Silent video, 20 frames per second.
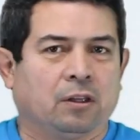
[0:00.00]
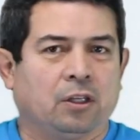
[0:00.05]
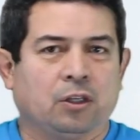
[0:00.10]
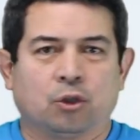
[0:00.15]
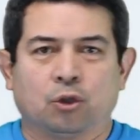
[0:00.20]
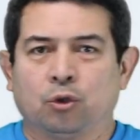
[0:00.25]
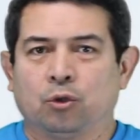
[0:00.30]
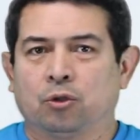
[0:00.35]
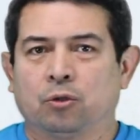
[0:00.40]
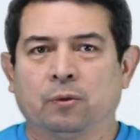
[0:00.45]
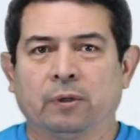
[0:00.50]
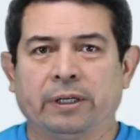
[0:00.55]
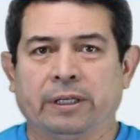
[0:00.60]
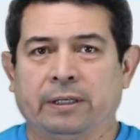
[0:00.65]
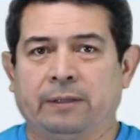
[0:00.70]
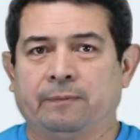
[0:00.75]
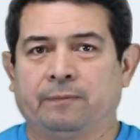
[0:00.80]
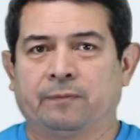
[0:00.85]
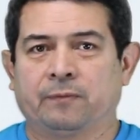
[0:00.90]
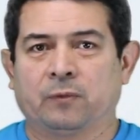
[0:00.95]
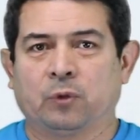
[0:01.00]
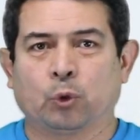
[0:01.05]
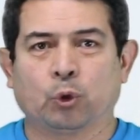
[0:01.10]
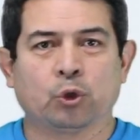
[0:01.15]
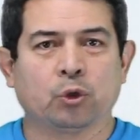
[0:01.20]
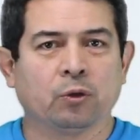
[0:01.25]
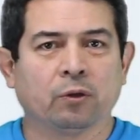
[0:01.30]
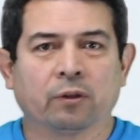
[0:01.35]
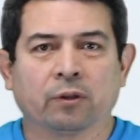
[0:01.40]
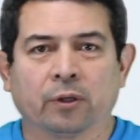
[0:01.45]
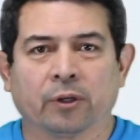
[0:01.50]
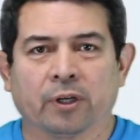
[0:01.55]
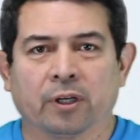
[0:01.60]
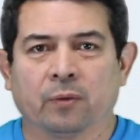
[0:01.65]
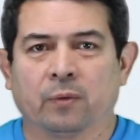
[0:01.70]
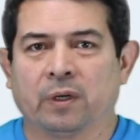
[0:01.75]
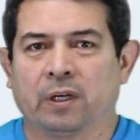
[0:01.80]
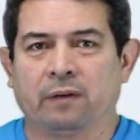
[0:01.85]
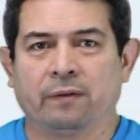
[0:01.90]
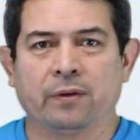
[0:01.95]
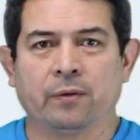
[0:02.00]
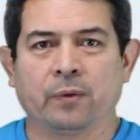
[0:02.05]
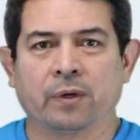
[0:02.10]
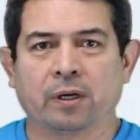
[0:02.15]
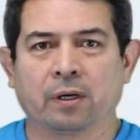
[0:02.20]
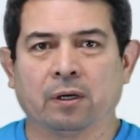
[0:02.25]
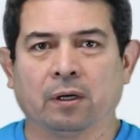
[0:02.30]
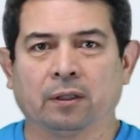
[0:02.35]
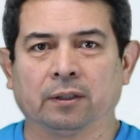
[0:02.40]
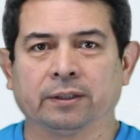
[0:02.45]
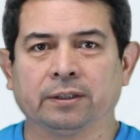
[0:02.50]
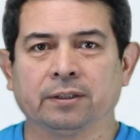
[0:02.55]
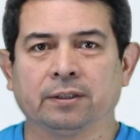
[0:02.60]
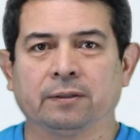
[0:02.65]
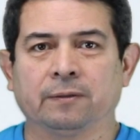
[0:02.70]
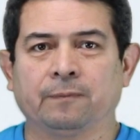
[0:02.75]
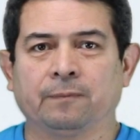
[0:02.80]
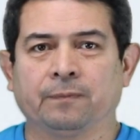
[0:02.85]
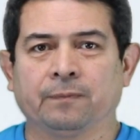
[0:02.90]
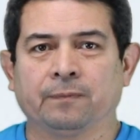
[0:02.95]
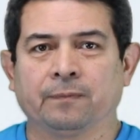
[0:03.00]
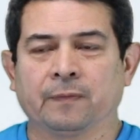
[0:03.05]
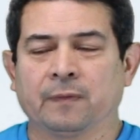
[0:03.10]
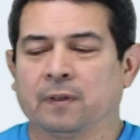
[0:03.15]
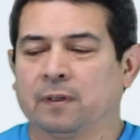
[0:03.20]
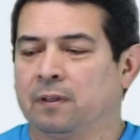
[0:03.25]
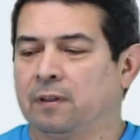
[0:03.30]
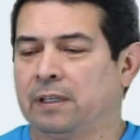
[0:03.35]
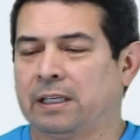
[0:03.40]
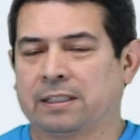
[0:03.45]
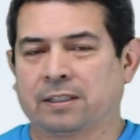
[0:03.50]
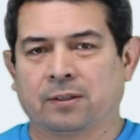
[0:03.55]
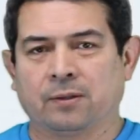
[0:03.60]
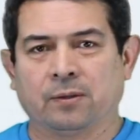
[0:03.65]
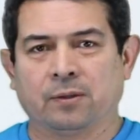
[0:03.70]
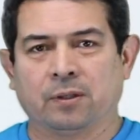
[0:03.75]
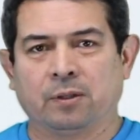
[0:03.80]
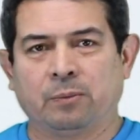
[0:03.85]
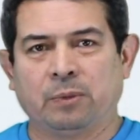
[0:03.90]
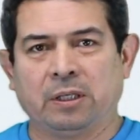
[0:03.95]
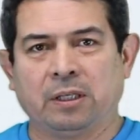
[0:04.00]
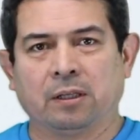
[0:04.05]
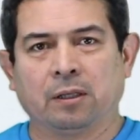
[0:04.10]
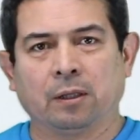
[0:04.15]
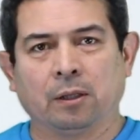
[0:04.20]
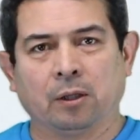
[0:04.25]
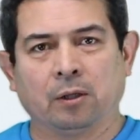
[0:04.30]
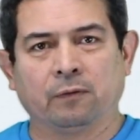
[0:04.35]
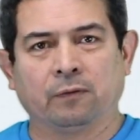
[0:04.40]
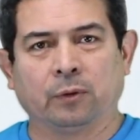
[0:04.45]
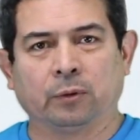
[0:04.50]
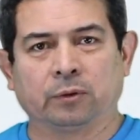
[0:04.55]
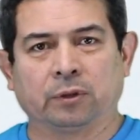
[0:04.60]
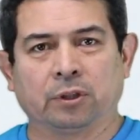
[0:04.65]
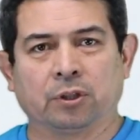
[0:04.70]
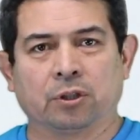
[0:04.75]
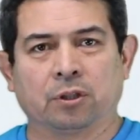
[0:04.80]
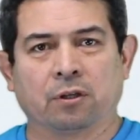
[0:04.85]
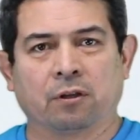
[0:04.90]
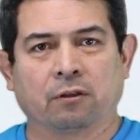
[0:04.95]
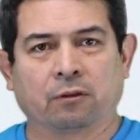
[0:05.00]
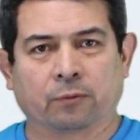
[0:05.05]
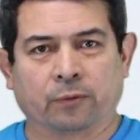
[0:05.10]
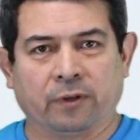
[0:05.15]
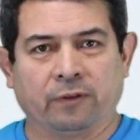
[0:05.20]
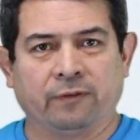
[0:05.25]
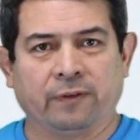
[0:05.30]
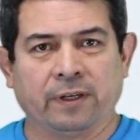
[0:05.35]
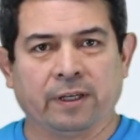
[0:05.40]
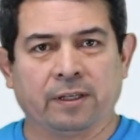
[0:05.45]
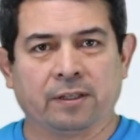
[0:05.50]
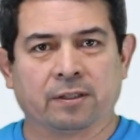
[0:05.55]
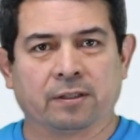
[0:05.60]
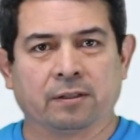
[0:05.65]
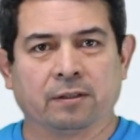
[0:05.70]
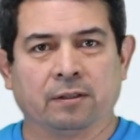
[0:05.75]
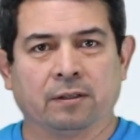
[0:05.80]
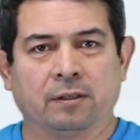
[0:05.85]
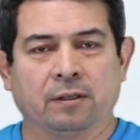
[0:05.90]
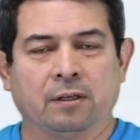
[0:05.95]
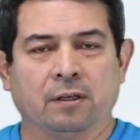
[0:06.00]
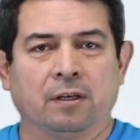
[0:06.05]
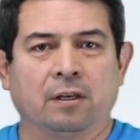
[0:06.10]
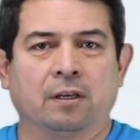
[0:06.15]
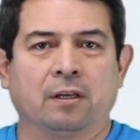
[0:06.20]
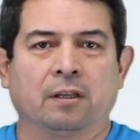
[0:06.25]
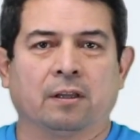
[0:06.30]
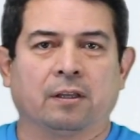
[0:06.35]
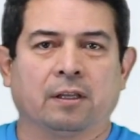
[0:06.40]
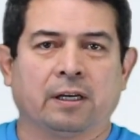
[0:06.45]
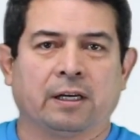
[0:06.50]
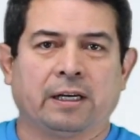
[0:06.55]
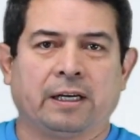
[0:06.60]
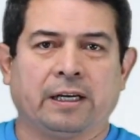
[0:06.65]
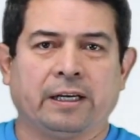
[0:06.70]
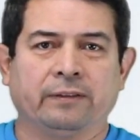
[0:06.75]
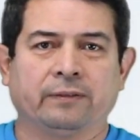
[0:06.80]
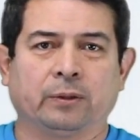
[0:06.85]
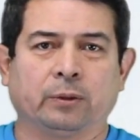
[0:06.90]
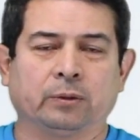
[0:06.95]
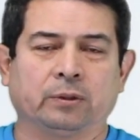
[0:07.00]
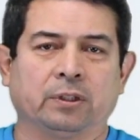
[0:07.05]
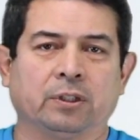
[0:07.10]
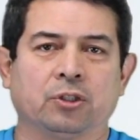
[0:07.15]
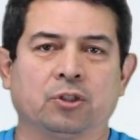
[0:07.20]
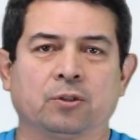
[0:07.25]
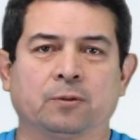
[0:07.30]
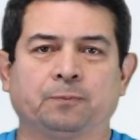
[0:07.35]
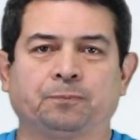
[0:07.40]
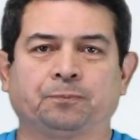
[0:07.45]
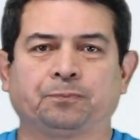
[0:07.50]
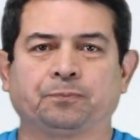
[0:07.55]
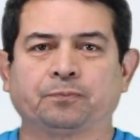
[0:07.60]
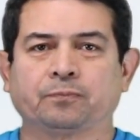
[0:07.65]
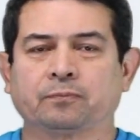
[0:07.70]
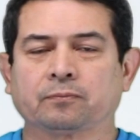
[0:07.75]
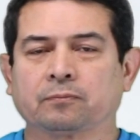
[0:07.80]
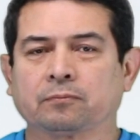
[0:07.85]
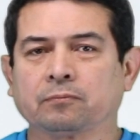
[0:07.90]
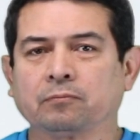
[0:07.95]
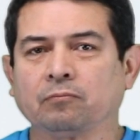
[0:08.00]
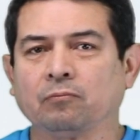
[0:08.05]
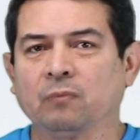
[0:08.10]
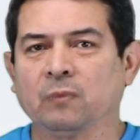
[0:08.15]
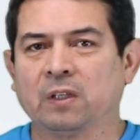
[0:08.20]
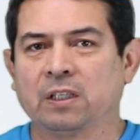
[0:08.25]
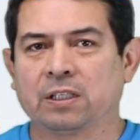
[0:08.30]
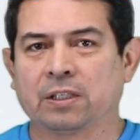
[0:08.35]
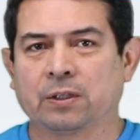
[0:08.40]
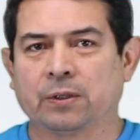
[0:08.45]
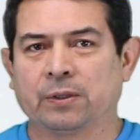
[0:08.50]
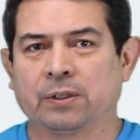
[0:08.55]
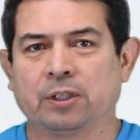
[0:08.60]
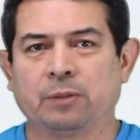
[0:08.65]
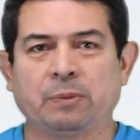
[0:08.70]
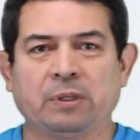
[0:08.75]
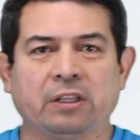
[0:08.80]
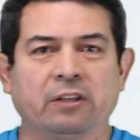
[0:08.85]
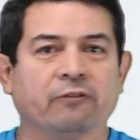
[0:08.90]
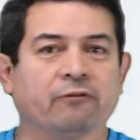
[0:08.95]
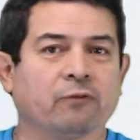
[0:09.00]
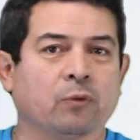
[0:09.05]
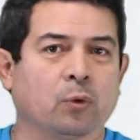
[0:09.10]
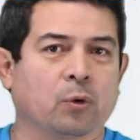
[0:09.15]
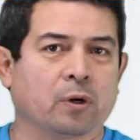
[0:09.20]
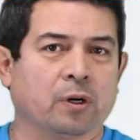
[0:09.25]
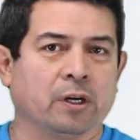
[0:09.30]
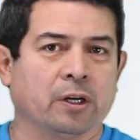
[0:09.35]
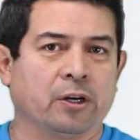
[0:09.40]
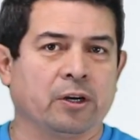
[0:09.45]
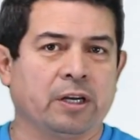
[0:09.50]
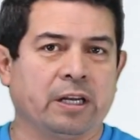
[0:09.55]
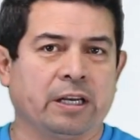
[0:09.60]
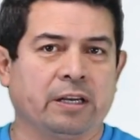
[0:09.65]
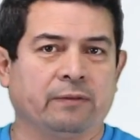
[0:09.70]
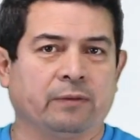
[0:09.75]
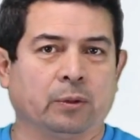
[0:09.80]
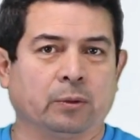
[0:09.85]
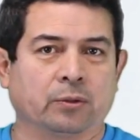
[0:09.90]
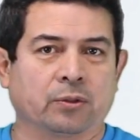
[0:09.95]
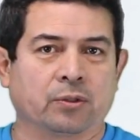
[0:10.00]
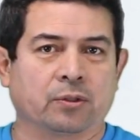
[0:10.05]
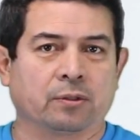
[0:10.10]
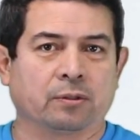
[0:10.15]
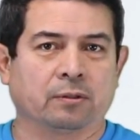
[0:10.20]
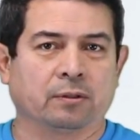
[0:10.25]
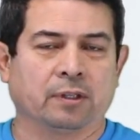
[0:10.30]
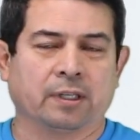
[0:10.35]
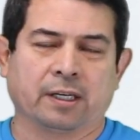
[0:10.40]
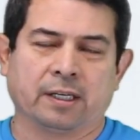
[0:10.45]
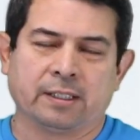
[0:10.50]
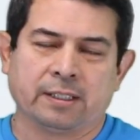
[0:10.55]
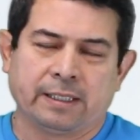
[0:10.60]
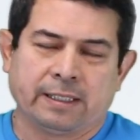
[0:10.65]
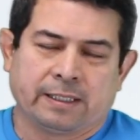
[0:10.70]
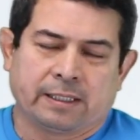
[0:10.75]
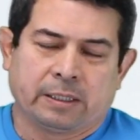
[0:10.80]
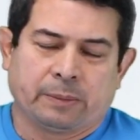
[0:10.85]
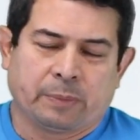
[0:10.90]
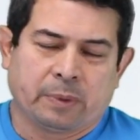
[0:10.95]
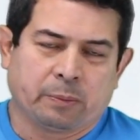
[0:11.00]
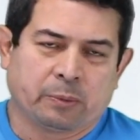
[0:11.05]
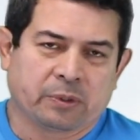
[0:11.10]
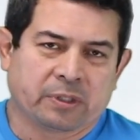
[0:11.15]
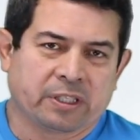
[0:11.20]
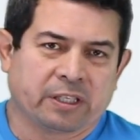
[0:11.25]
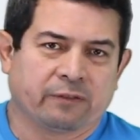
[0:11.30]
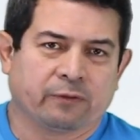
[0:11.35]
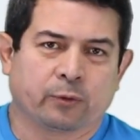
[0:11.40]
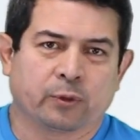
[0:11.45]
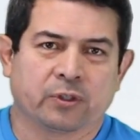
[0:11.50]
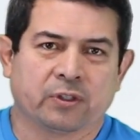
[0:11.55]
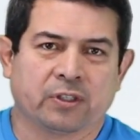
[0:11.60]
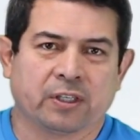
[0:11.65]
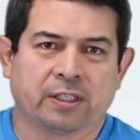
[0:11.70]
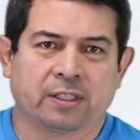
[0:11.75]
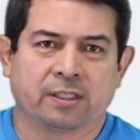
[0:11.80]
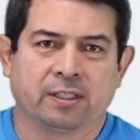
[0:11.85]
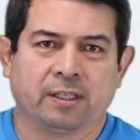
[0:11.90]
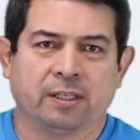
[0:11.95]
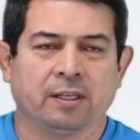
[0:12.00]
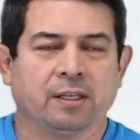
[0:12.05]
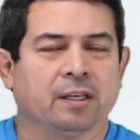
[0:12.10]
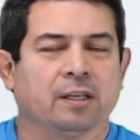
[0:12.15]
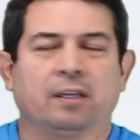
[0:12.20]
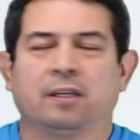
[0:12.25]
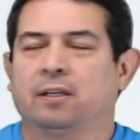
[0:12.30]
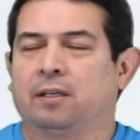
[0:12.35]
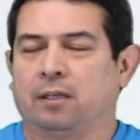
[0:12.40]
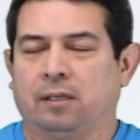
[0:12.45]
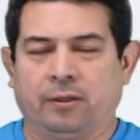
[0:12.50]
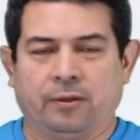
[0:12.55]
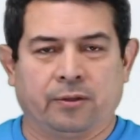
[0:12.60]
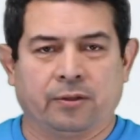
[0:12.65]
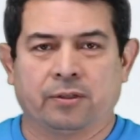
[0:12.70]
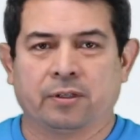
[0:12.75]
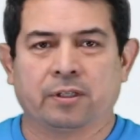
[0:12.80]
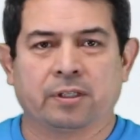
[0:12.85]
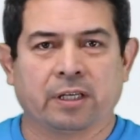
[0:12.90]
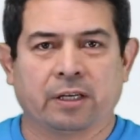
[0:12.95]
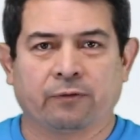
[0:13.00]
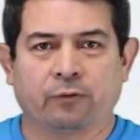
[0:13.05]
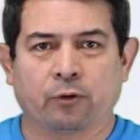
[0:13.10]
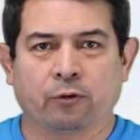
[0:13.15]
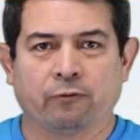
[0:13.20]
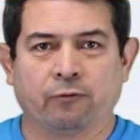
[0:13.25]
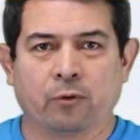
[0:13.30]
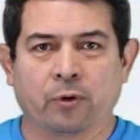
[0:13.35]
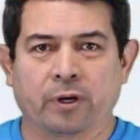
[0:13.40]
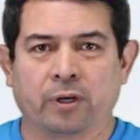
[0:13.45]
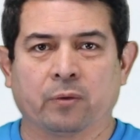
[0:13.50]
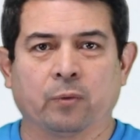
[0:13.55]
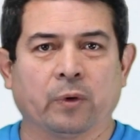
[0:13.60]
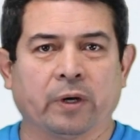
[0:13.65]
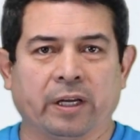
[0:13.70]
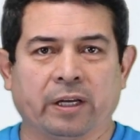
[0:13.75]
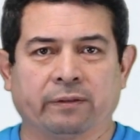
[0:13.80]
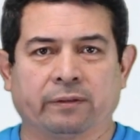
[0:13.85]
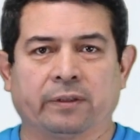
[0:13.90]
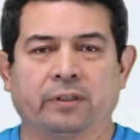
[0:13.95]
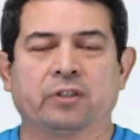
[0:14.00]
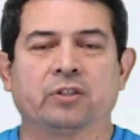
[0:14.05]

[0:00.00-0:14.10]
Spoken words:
The 220 or 230, whatever you want to call it, that's going to be the low voltage, three-phase. The high voltage is going to be the 480 volts. Like I said, some people say 460, others say 440, whatever.